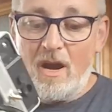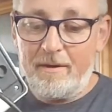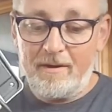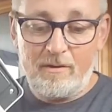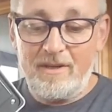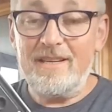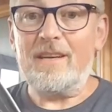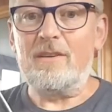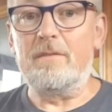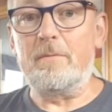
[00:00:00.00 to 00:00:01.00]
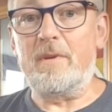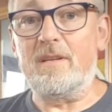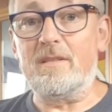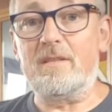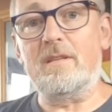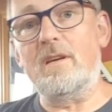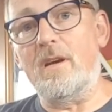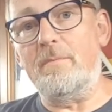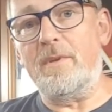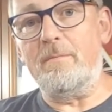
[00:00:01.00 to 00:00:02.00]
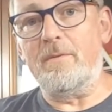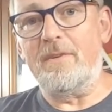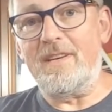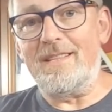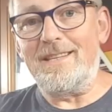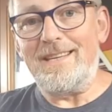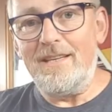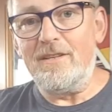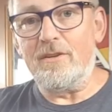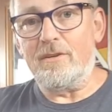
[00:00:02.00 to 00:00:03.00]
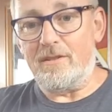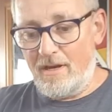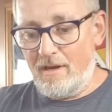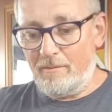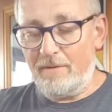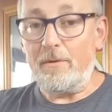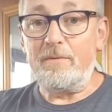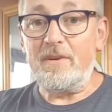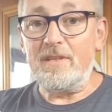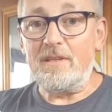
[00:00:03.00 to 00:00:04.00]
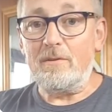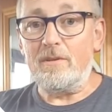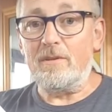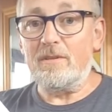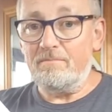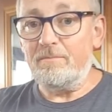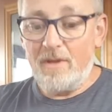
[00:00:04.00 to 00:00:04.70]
I'm not going to need that cover because I'd be fitting this indoors, but if you were fitting it outdoors,